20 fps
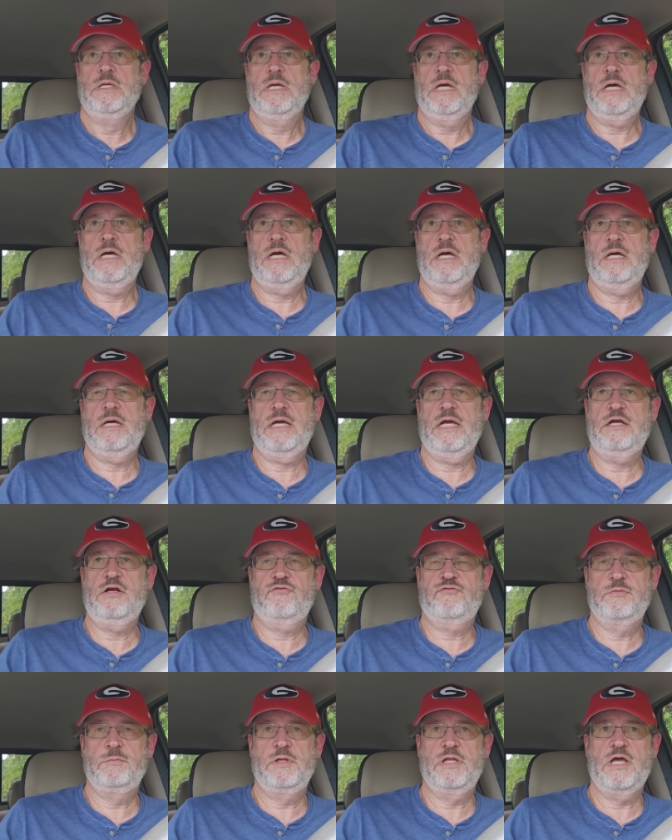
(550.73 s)
Uh, I hear
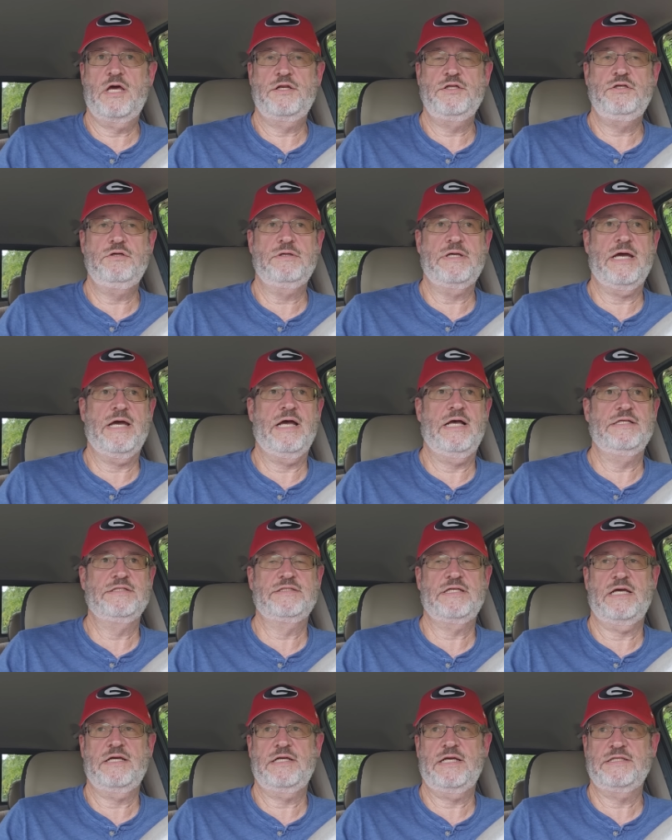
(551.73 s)
from a lot of you
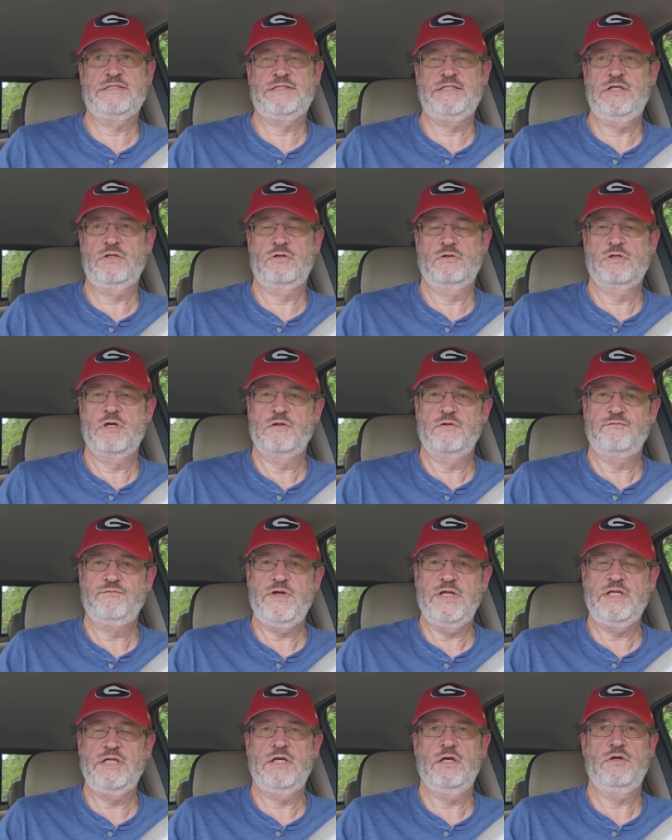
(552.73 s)
guys. I, I, see it on other
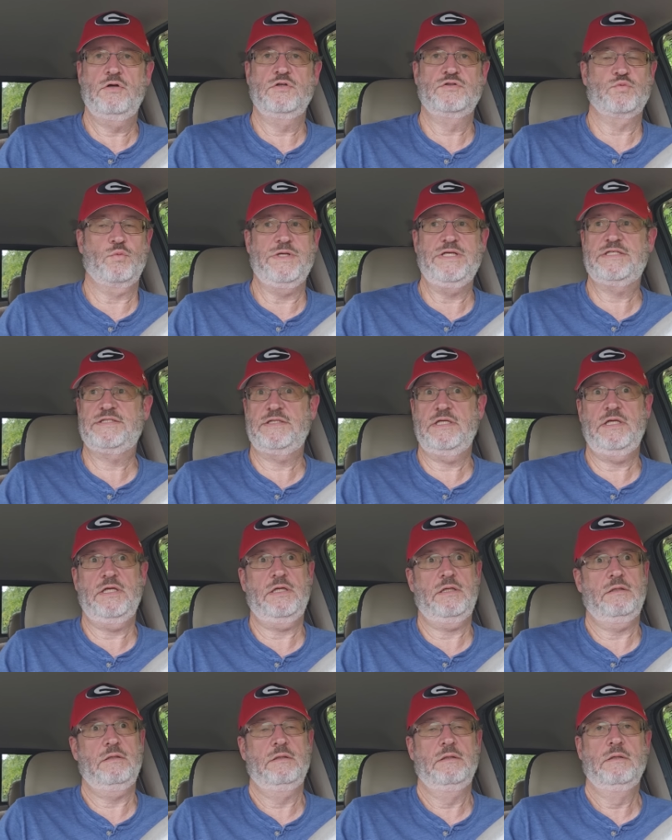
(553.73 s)
videos. We see
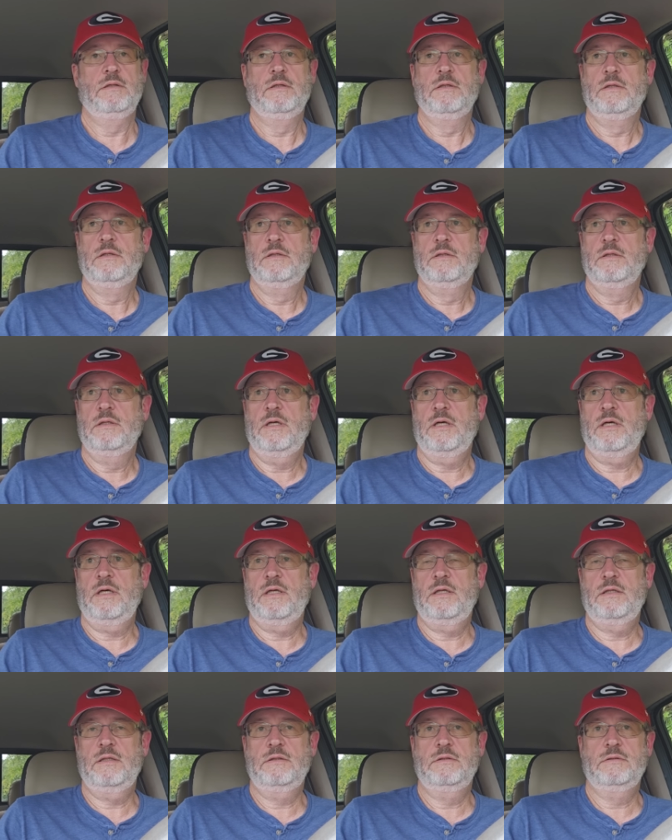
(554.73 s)
it
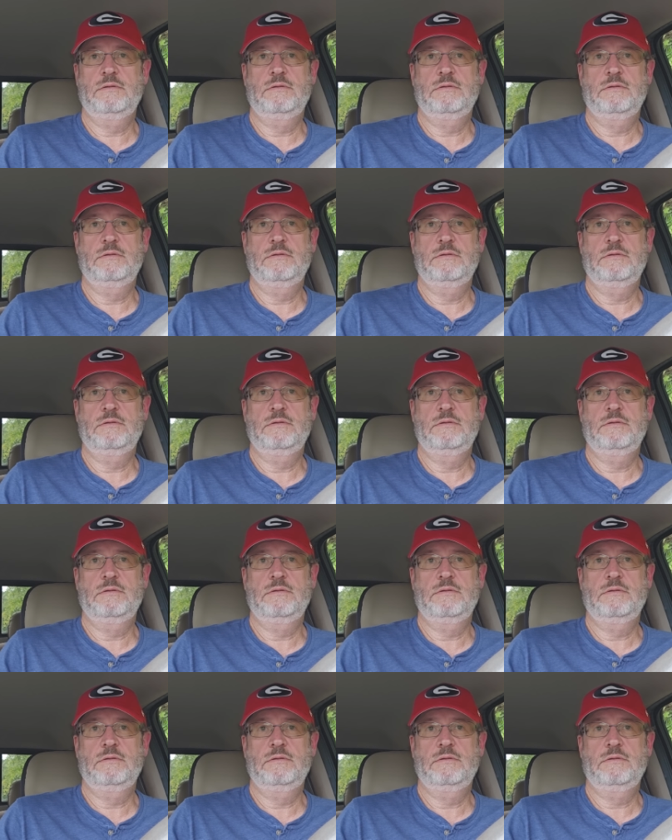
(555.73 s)
uh,